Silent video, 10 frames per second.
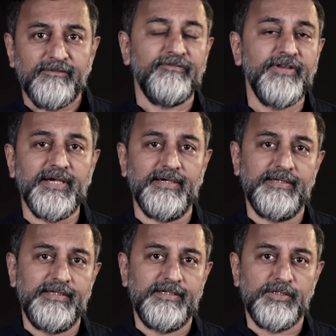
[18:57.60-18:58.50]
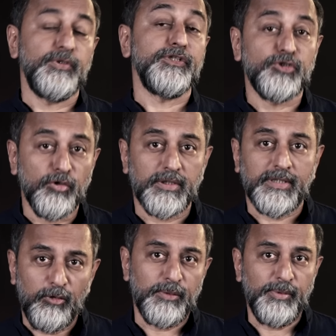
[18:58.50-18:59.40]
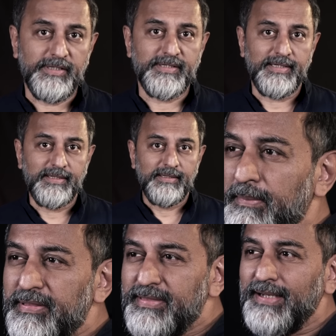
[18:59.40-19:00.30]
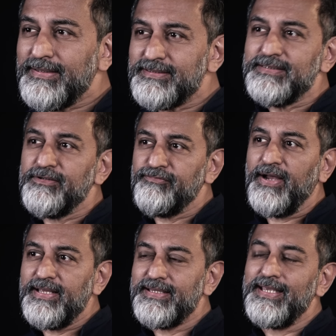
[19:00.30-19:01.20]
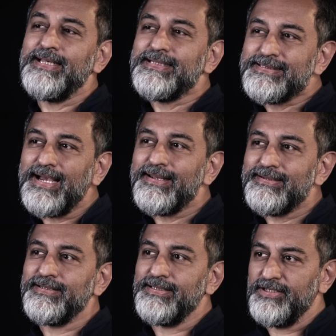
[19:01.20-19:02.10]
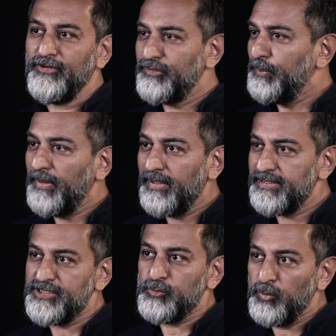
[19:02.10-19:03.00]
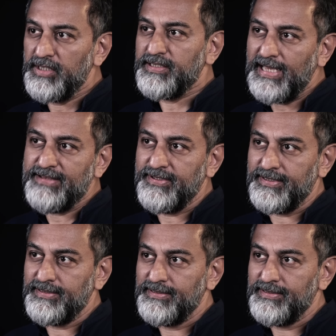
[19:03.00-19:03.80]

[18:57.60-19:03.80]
and fear to ensure accountability. But that doesn't define the entirety of the party's work ethic